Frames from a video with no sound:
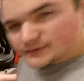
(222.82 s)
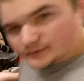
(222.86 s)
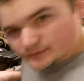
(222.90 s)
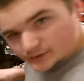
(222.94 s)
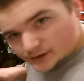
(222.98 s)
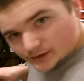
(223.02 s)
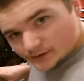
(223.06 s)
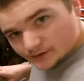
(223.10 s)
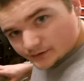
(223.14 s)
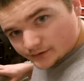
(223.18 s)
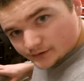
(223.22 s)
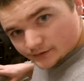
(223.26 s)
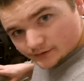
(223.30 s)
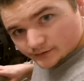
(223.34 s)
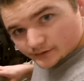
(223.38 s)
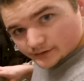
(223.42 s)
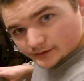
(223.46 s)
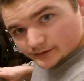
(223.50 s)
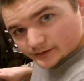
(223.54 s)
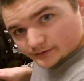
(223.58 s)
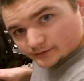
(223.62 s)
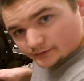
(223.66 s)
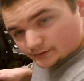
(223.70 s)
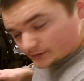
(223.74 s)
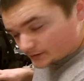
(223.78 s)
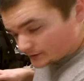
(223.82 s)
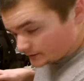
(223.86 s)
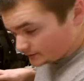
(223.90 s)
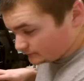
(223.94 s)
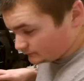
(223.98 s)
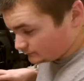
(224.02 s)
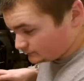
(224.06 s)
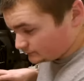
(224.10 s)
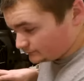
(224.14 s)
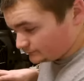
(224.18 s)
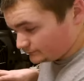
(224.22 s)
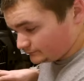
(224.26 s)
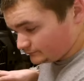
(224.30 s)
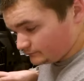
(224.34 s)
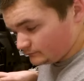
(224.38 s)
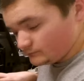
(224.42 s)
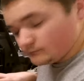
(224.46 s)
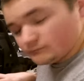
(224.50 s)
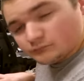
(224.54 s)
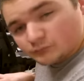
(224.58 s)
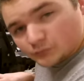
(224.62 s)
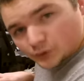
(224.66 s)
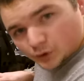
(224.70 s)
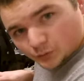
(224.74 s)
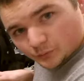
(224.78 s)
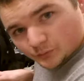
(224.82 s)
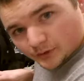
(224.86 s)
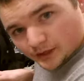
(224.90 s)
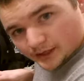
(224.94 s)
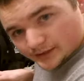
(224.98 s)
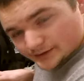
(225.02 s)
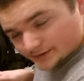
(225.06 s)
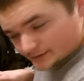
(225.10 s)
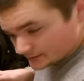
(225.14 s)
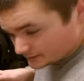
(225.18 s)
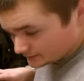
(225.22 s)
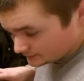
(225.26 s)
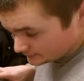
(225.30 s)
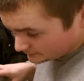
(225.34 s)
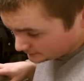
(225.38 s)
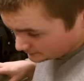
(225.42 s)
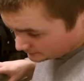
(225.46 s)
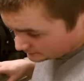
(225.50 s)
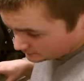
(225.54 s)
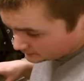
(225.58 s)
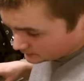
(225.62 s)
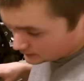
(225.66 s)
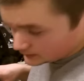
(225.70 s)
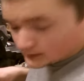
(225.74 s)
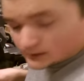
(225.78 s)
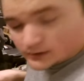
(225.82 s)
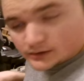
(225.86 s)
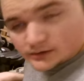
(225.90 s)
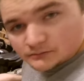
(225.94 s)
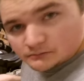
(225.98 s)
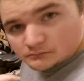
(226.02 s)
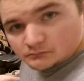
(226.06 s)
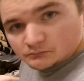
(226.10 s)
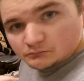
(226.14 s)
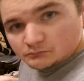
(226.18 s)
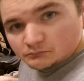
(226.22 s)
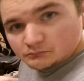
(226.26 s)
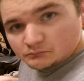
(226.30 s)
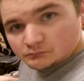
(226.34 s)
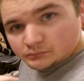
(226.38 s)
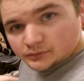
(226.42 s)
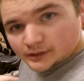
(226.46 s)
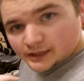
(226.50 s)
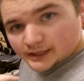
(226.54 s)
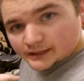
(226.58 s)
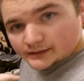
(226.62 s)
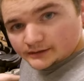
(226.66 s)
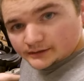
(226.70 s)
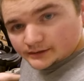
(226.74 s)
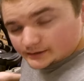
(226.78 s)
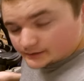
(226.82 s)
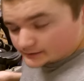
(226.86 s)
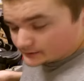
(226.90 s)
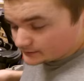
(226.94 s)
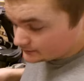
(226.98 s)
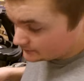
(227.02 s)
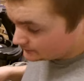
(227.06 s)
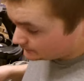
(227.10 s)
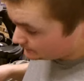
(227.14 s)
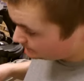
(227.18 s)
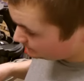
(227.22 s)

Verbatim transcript: So now I know I need to run blue positive, black negative.